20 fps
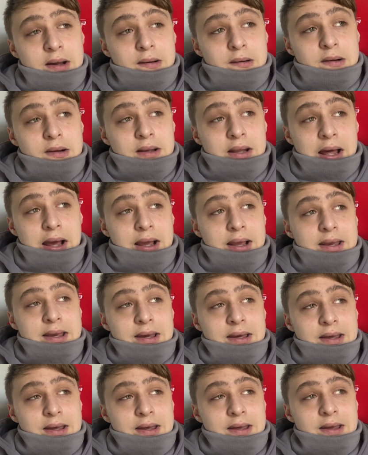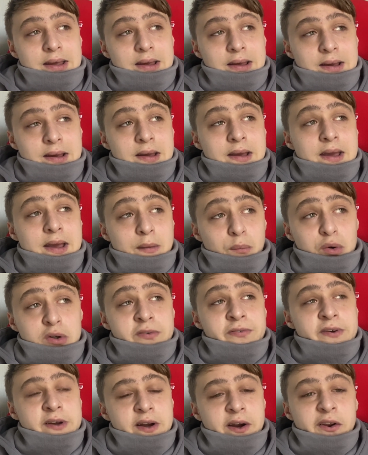like, I was
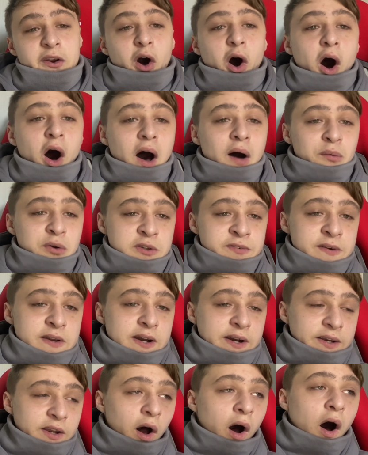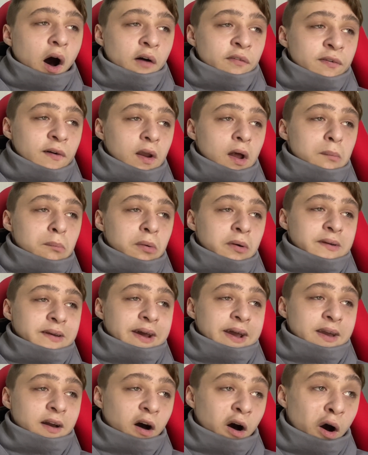feeling awful on
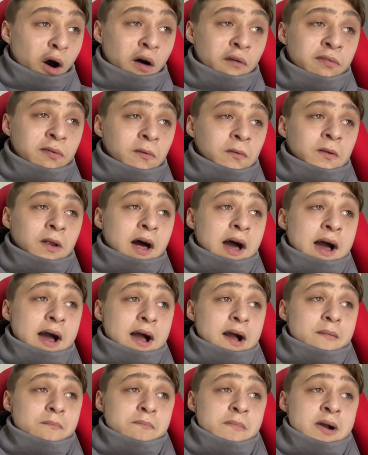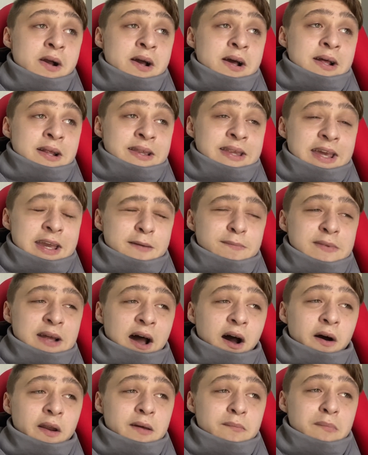Monday, awful. Deep
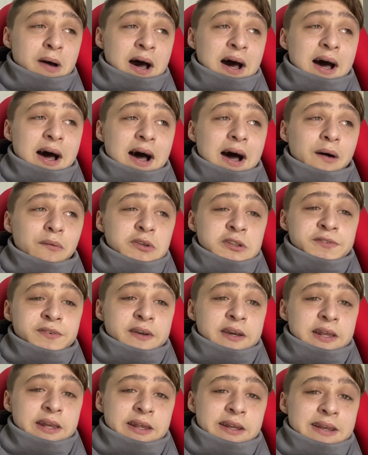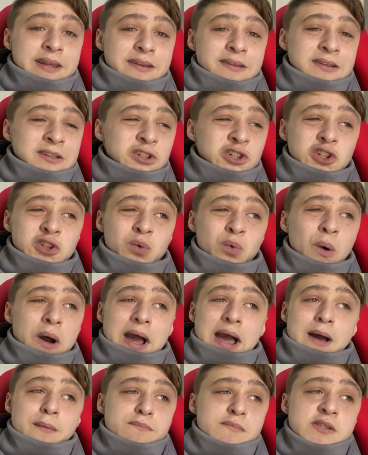down in my heart, I was feeling just quite
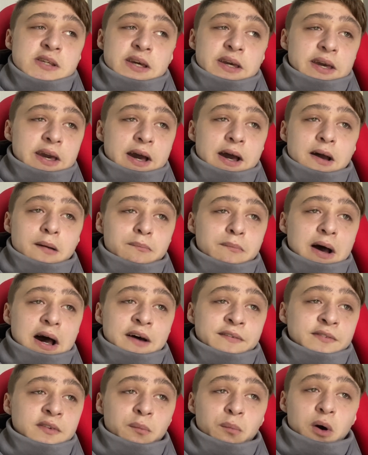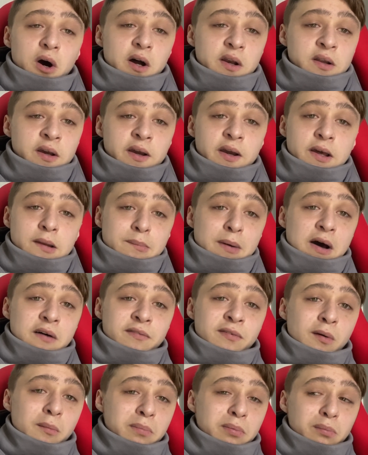empty. After what I'd heard about
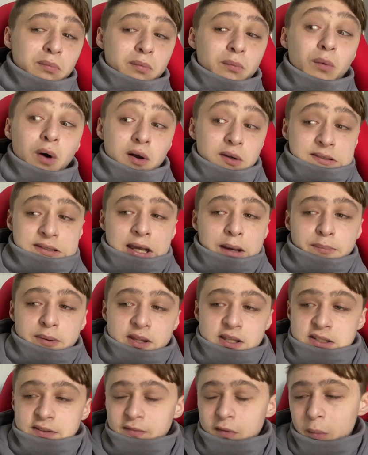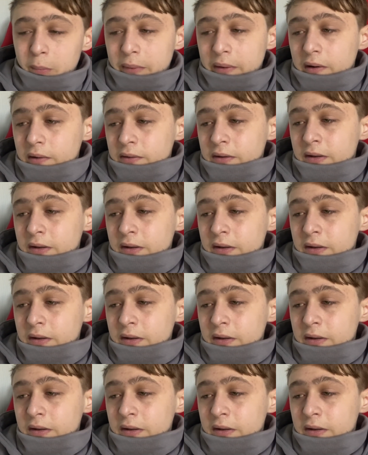football, what was happening to football.